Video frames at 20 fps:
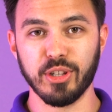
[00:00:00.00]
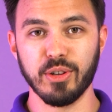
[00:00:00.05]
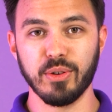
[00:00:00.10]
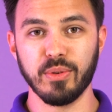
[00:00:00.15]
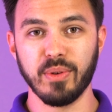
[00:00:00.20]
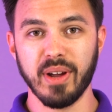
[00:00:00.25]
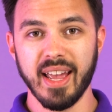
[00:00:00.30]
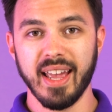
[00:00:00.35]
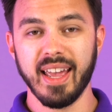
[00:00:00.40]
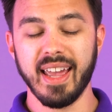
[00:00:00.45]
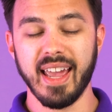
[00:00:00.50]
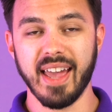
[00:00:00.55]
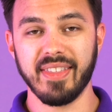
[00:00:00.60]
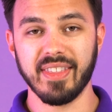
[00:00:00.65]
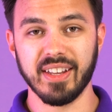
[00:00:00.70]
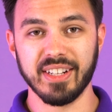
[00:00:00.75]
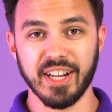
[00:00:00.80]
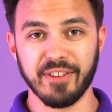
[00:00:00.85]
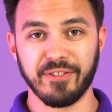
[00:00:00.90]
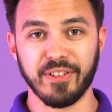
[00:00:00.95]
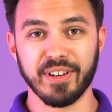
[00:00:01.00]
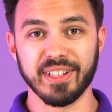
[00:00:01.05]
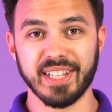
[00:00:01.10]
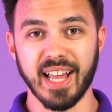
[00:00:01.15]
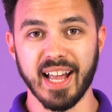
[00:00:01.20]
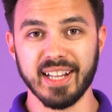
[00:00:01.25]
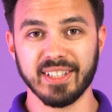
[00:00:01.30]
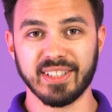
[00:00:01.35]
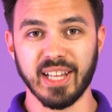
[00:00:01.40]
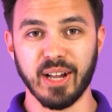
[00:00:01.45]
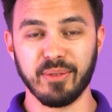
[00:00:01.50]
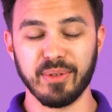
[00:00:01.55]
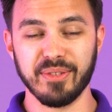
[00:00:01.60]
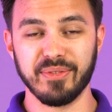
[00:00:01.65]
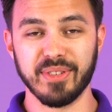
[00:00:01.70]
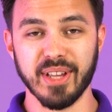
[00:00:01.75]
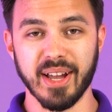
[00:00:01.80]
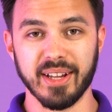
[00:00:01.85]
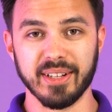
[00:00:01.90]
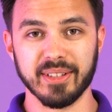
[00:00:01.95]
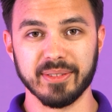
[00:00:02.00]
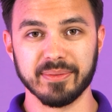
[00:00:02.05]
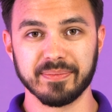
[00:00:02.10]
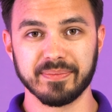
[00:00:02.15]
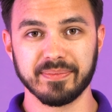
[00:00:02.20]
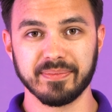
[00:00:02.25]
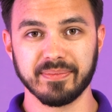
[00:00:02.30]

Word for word: you and the different tests that we've done.